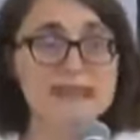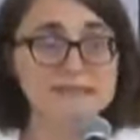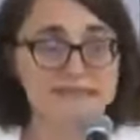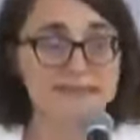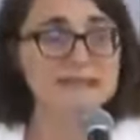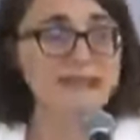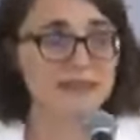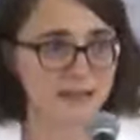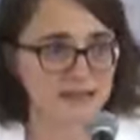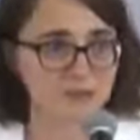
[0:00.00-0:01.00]
gives
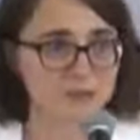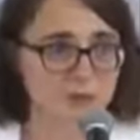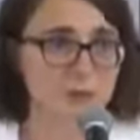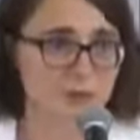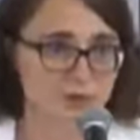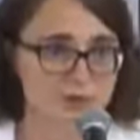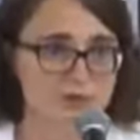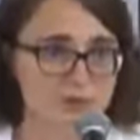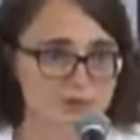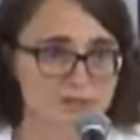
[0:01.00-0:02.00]
another viewpoint
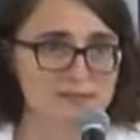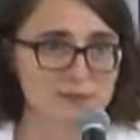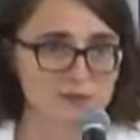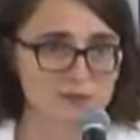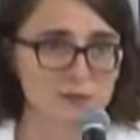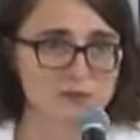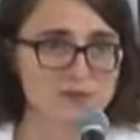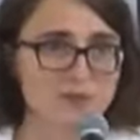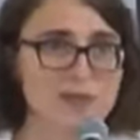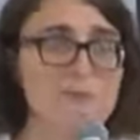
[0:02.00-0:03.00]
to these
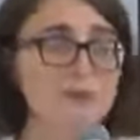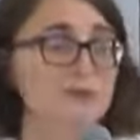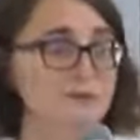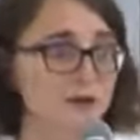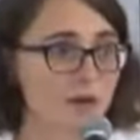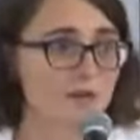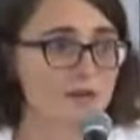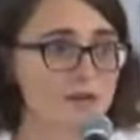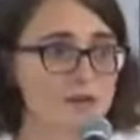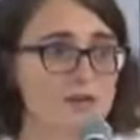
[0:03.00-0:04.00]
reviews because they're
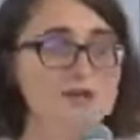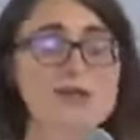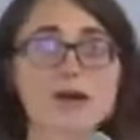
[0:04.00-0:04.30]
often